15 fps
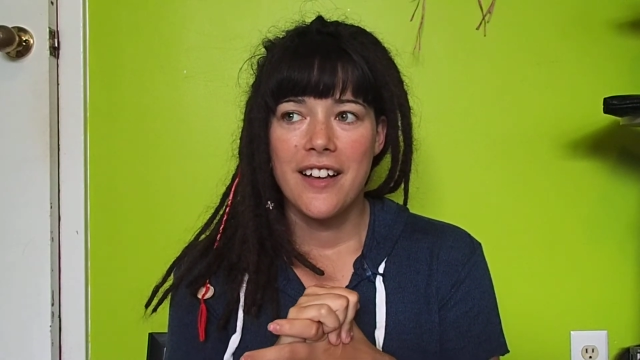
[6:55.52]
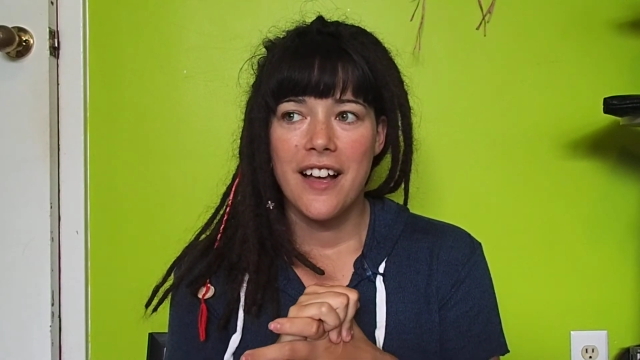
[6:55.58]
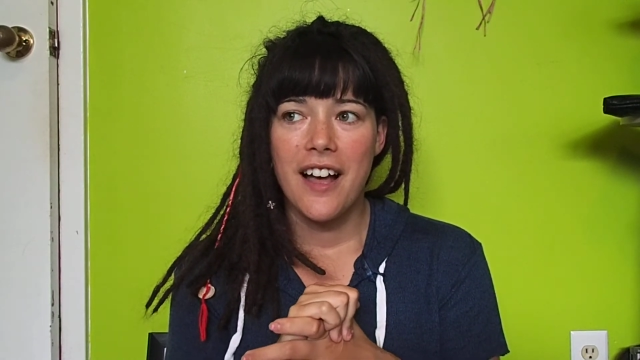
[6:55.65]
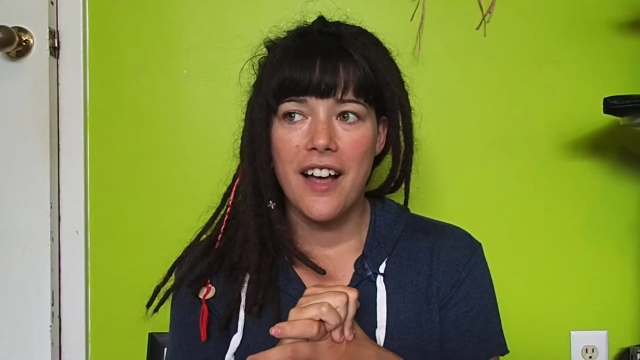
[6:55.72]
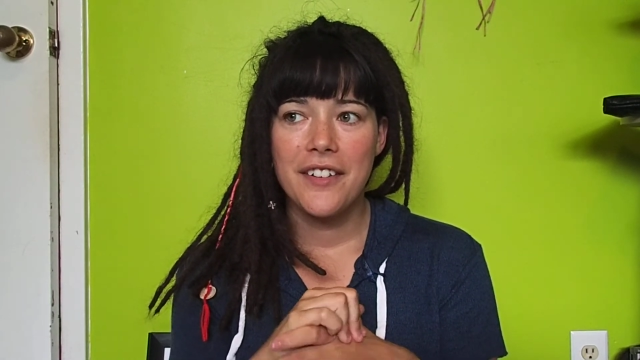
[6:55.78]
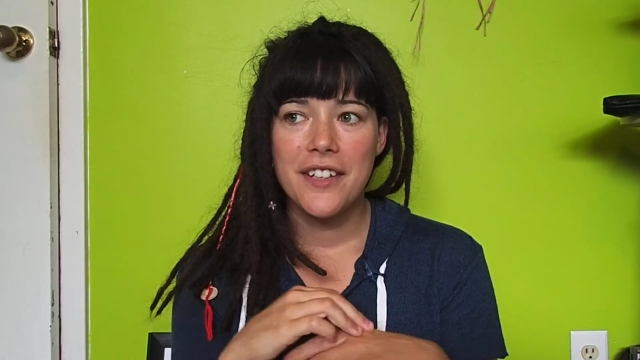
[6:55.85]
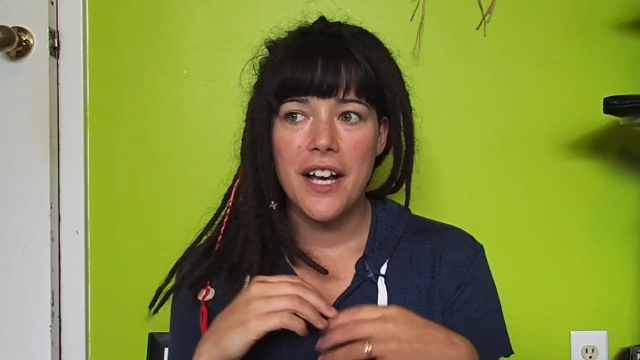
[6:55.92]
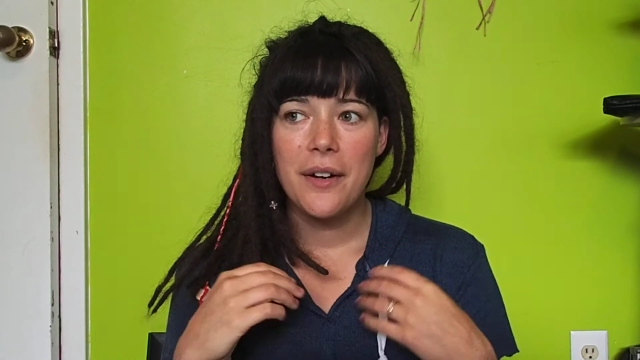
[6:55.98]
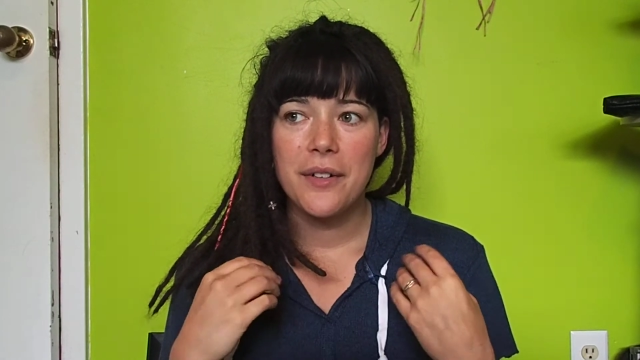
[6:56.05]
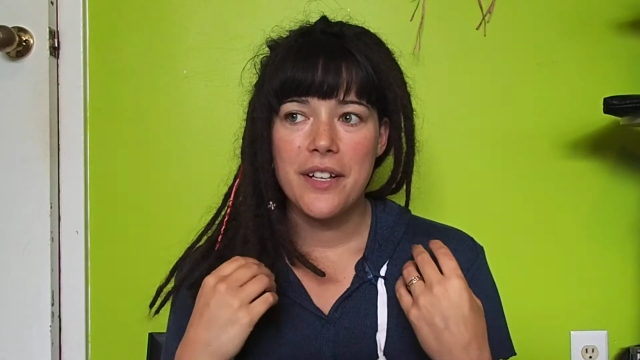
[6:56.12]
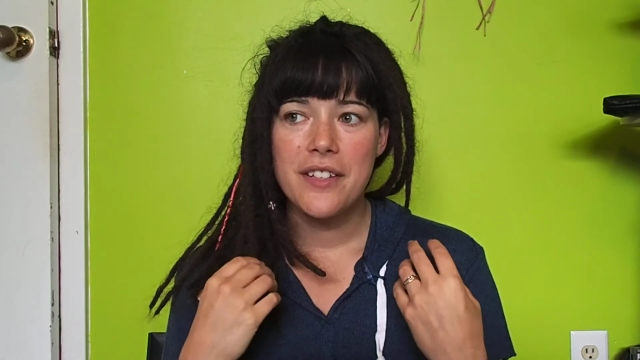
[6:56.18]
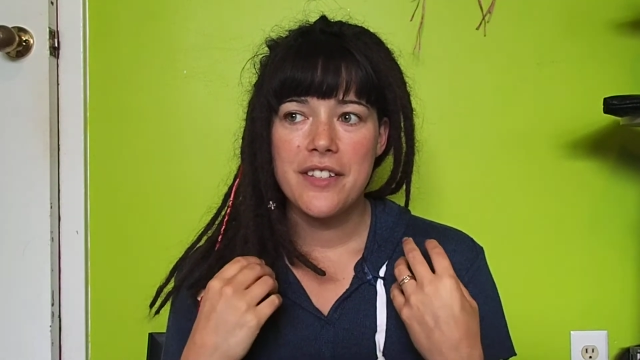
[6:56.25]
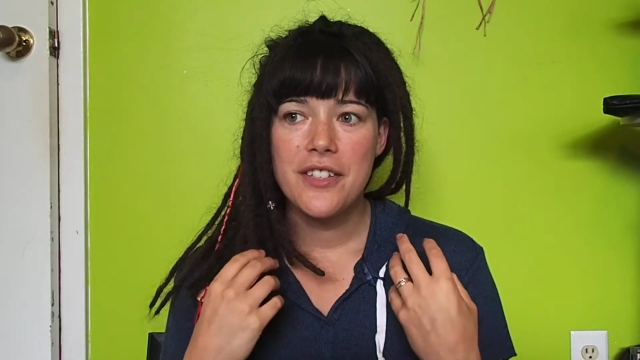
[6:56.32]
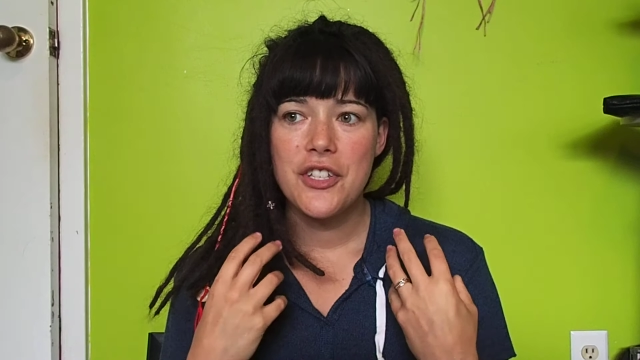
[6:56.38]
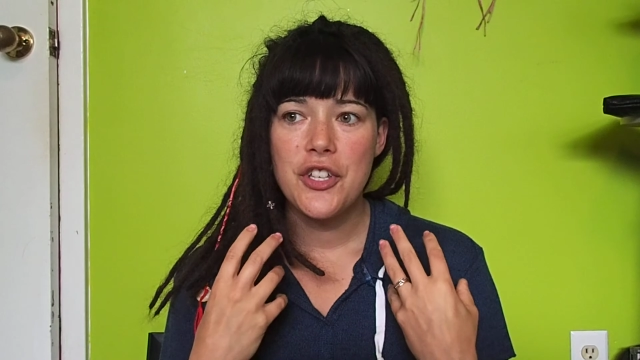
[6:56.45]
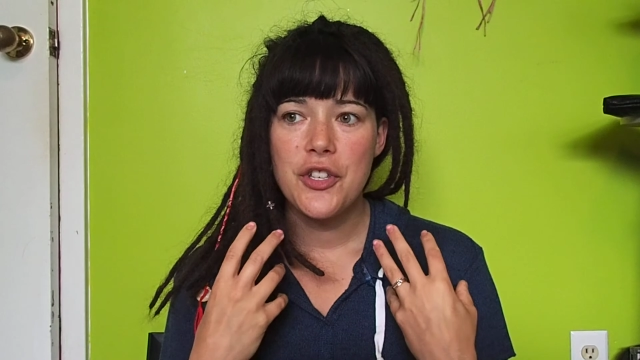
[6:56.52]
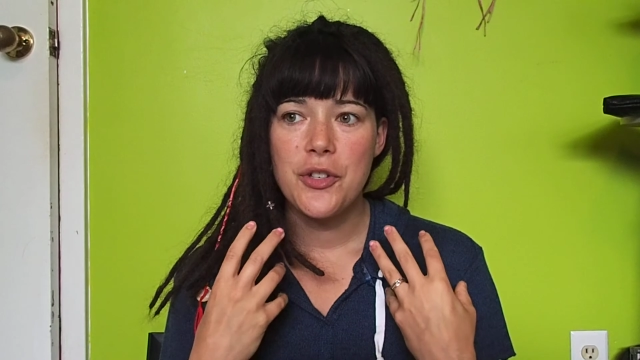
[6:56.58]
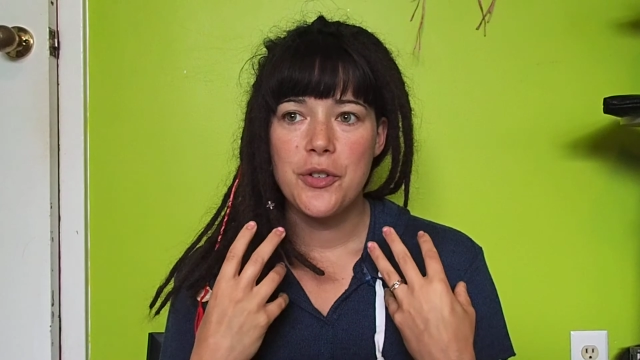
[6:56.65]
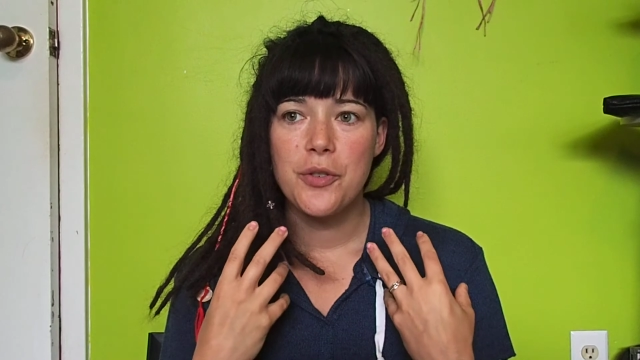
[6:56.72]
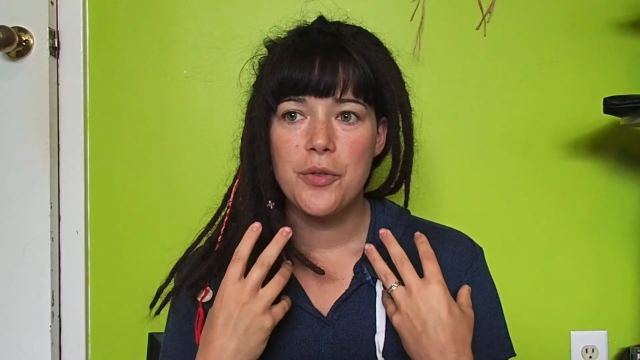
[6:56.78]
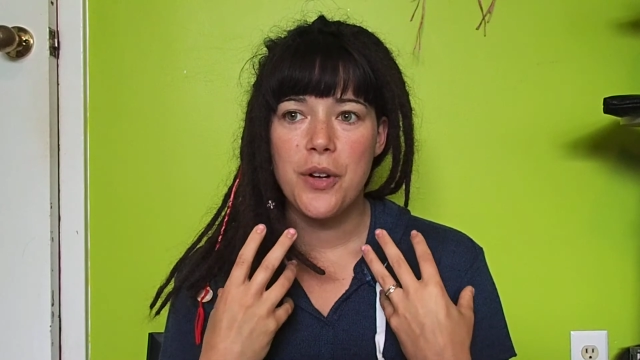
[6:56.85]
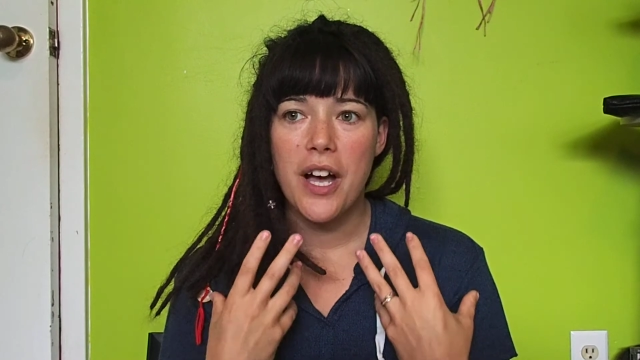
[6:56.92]
allowed us
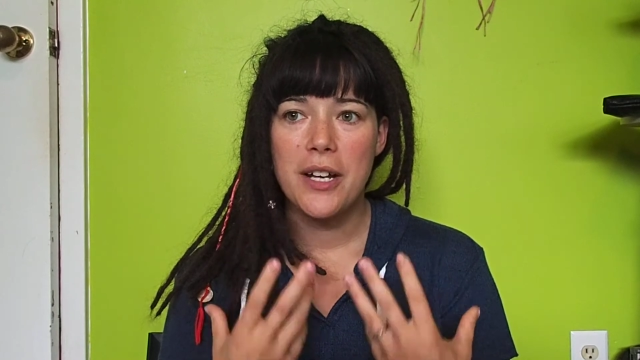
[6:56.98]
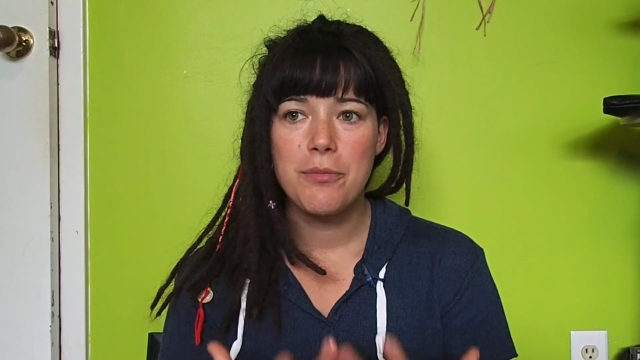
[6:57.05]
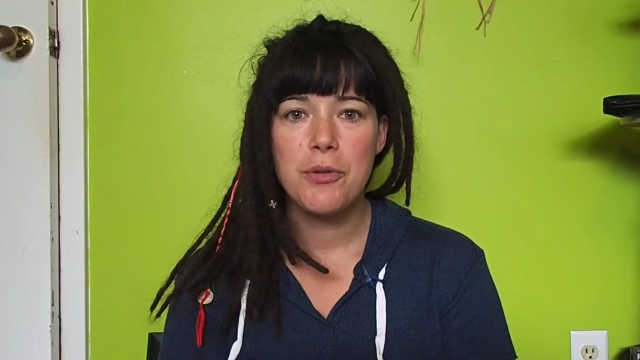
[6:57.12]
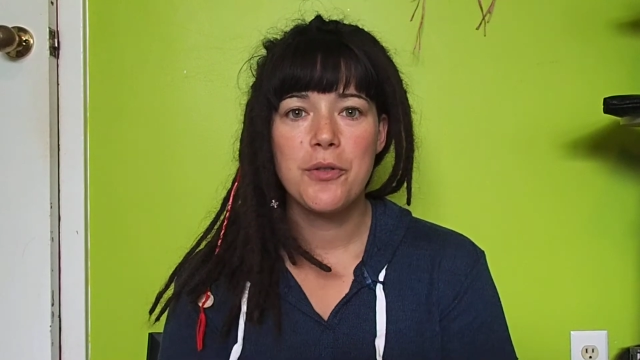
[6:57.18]
to kind of